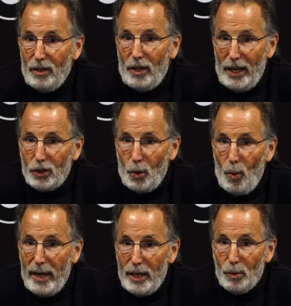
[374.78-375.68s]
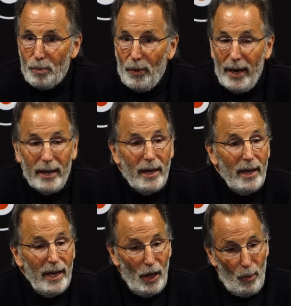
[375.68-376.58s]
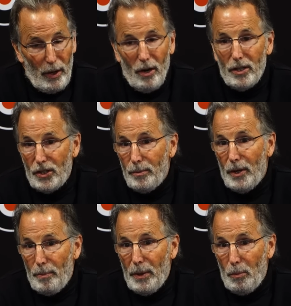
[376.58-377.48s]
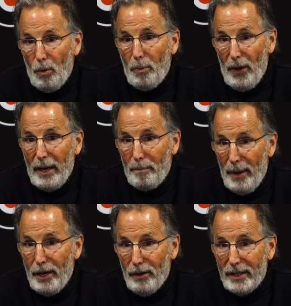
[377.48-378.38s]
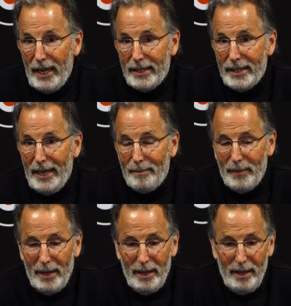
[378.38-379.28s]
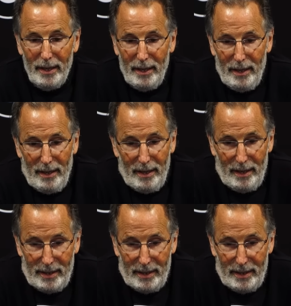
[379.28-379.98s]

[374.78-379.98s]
That's the way he was playing, and quite honestly, some other people were playing better at that time.